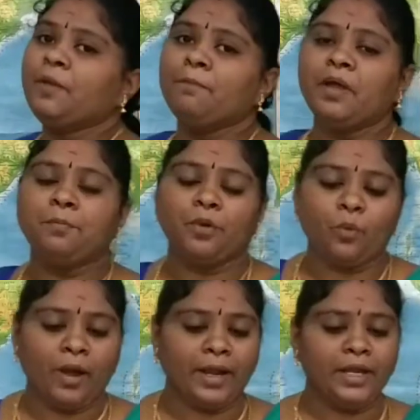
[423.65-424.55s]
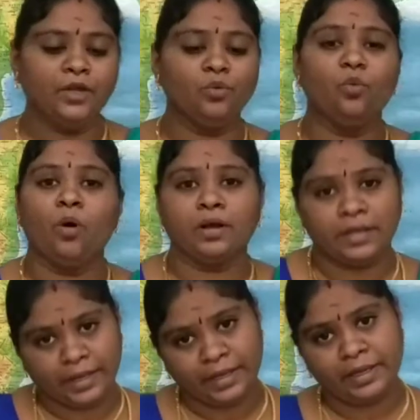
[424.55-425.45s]
by providing
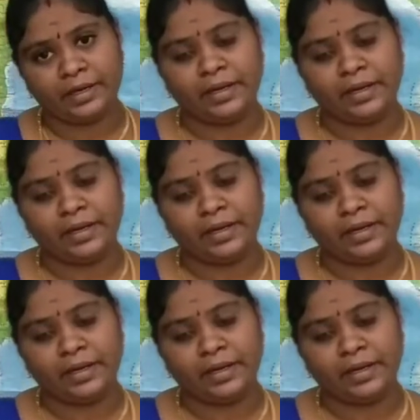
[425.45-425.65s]
water